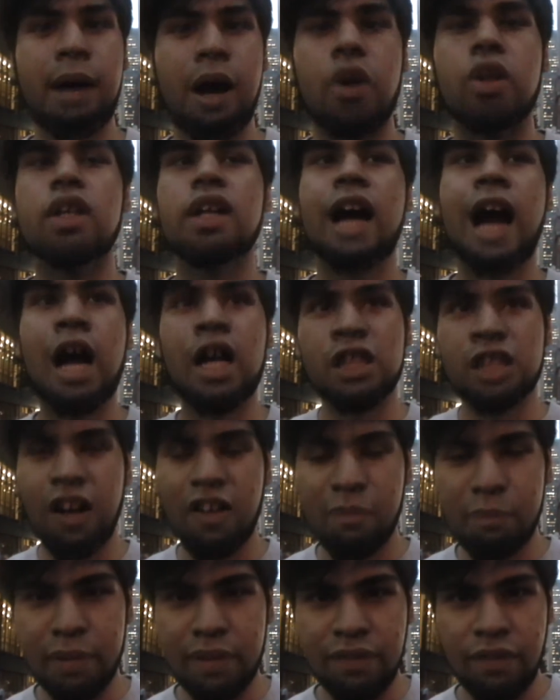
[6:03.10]
about how your
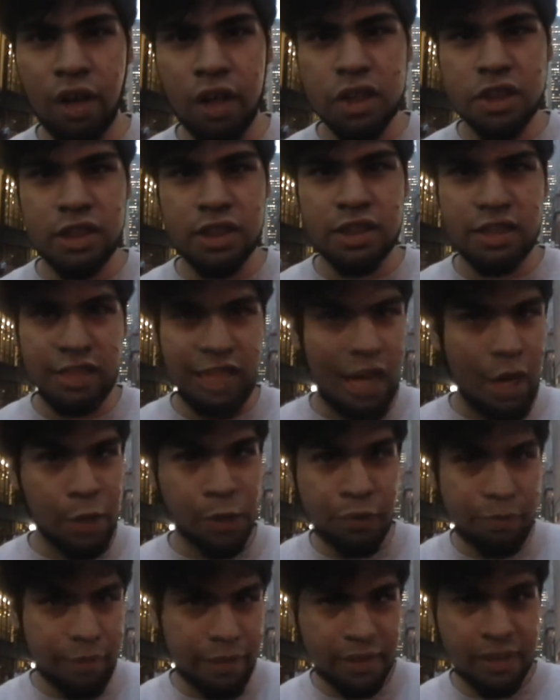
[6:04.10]
government functions and how
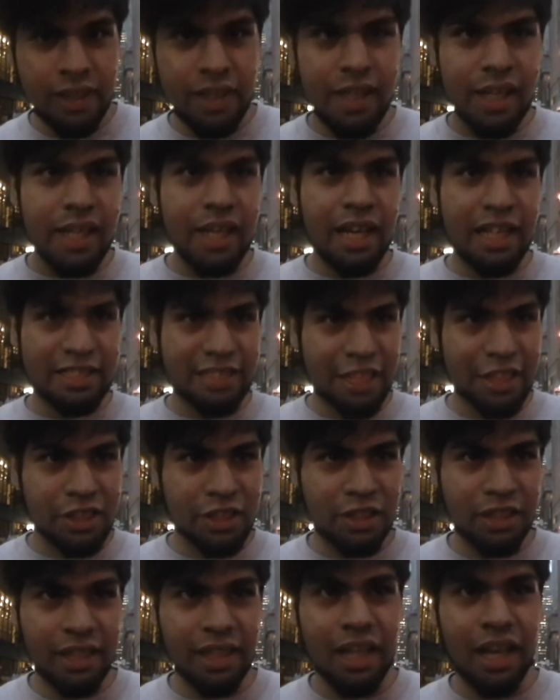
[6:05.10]
you've been
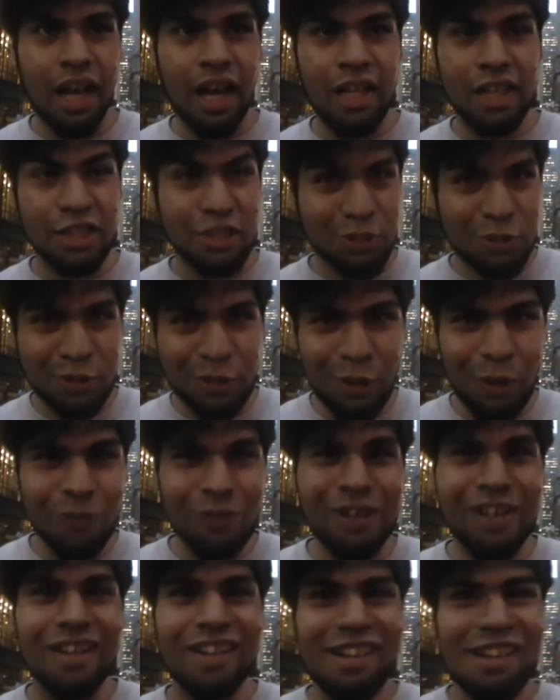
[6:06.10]
essentially screwed
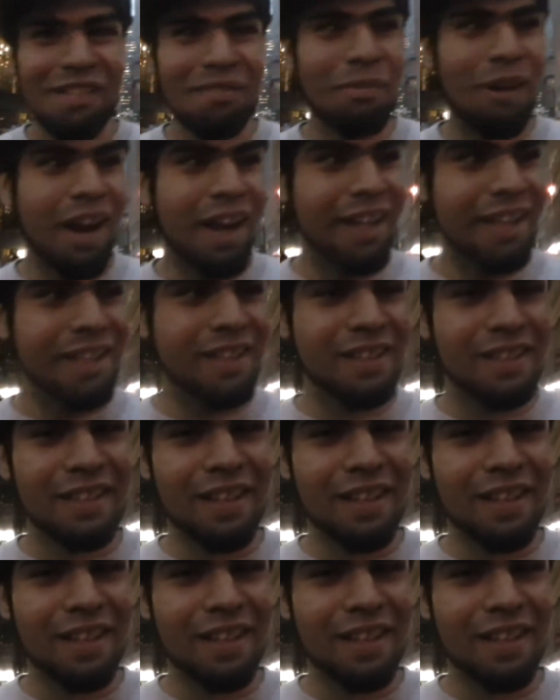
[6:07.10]
over by